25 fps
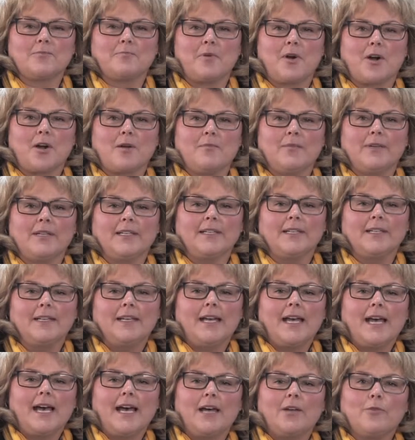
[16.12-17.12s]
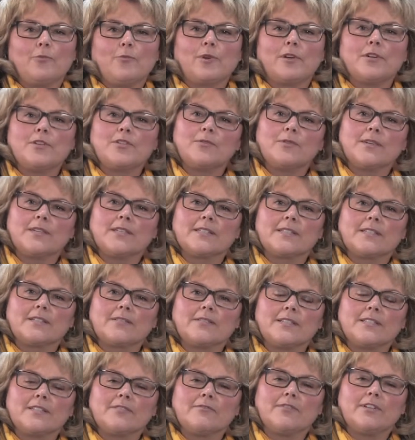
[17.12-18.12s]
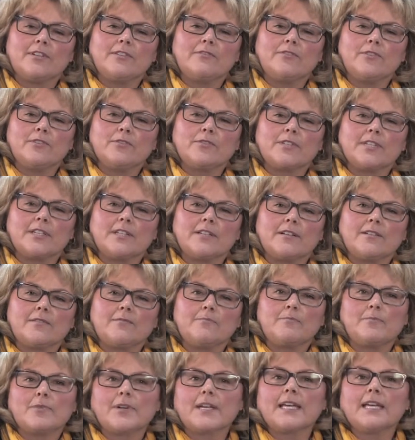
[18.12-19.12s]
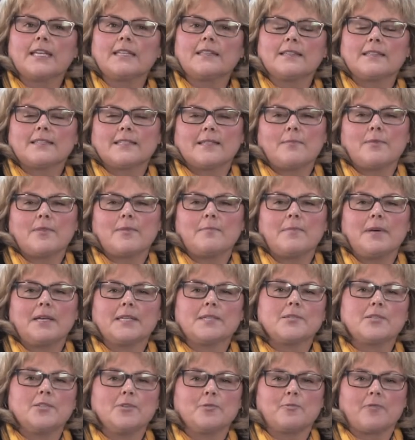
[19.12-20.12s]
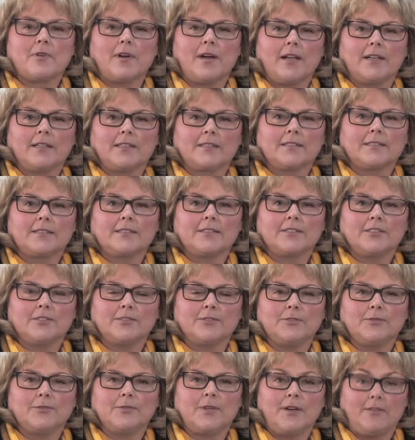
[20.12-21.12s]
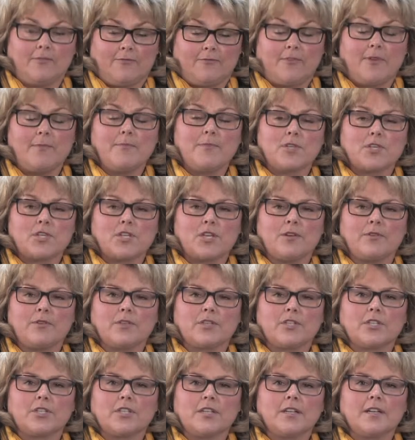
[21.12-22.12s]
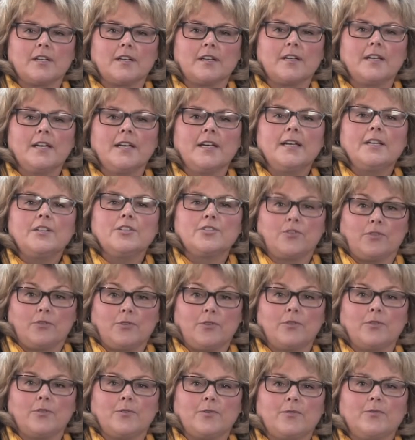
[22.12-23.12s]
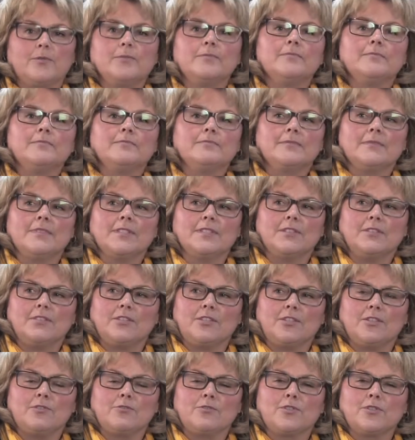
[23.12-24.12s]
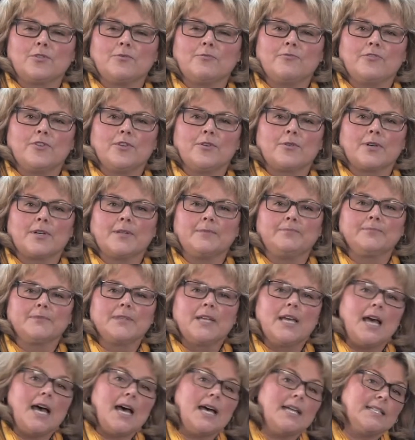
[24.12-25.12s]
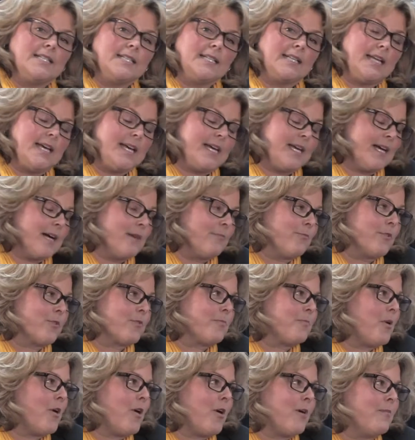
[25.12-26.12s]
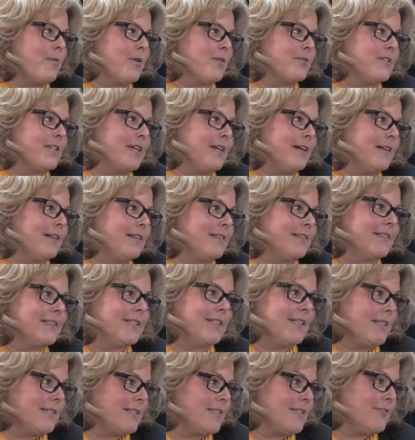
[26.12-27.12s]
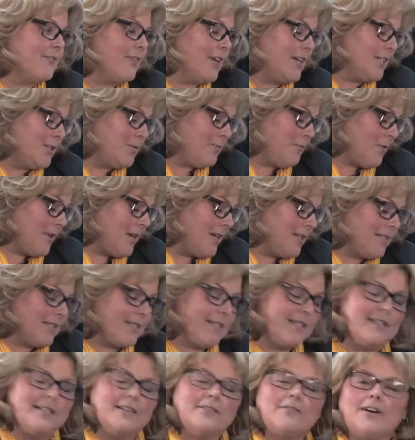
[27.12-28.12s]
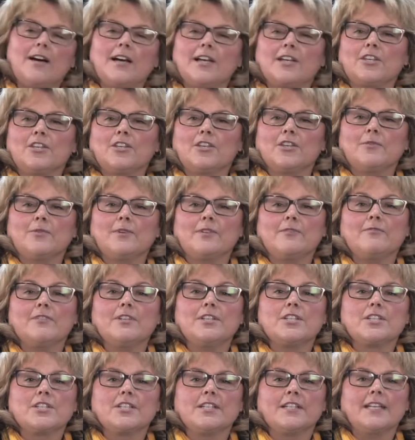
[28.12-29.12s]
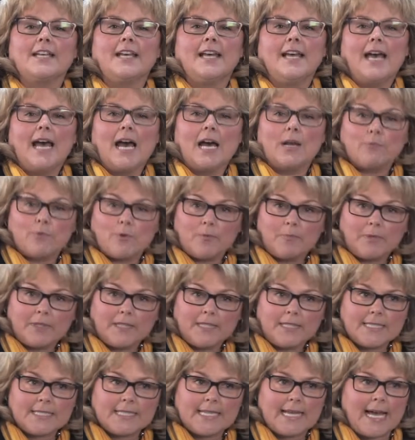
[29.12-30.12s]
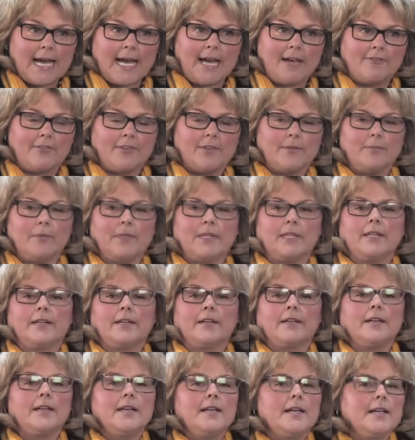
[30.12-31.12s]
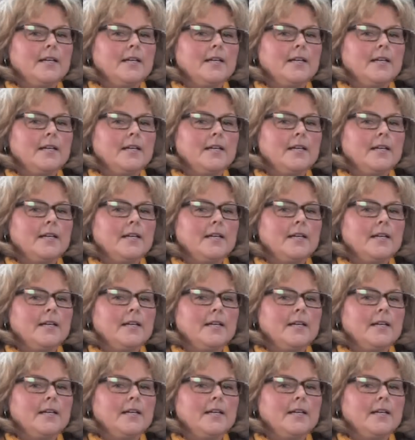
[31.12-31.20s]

Department, and we're doing a series of interviews here, bringing some of the best new products from the show this year to you, the YouTube viewer. And today I'm with Paul Bodell. He's the Vice President of IQinVision, and we're pleased to have him here.